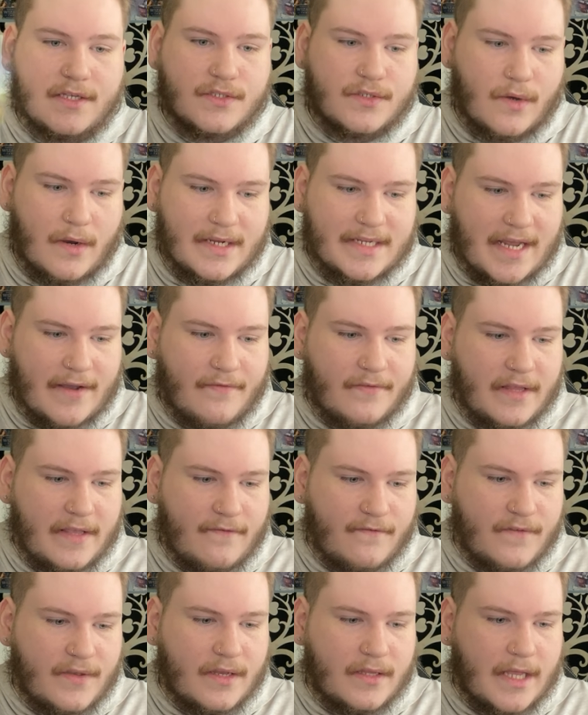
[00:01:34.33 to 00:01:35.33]
So I definitely
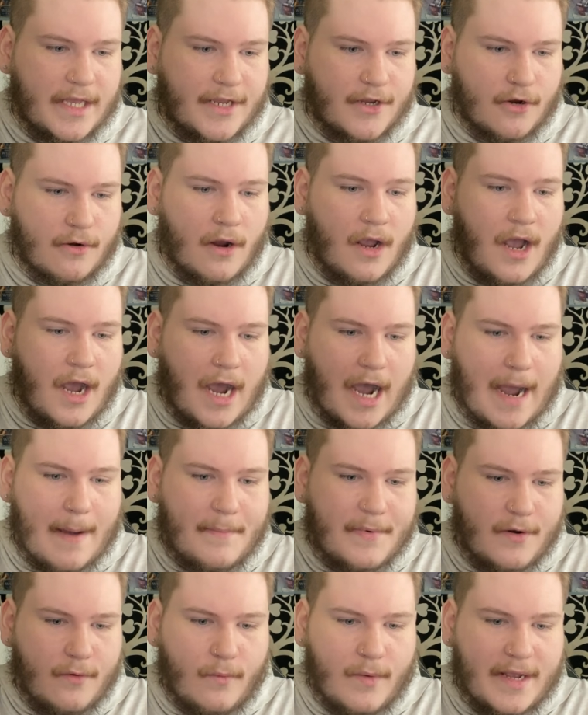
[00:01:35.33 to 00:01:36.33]
feel like you're
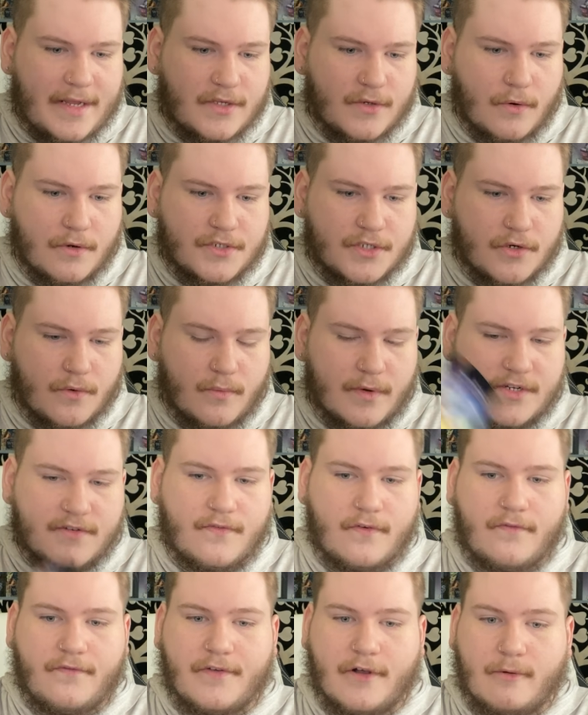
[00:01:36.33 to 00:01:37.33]
hopping away towards your wish
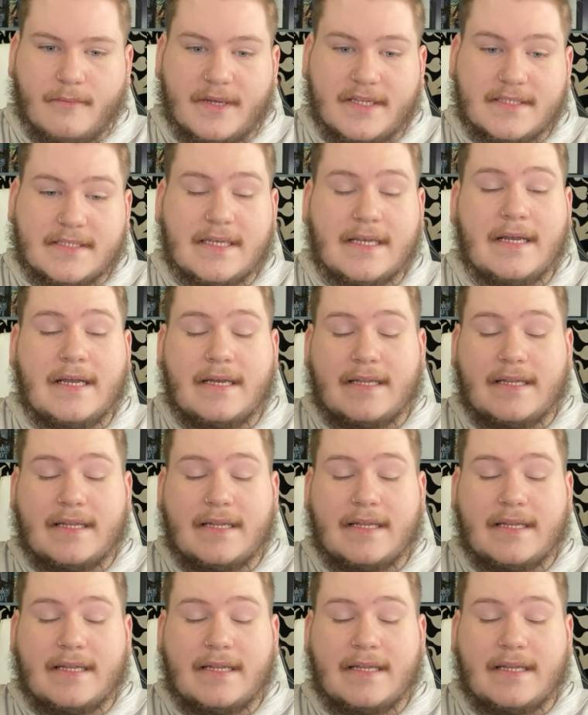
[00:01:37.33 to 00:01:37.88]
fulfillment.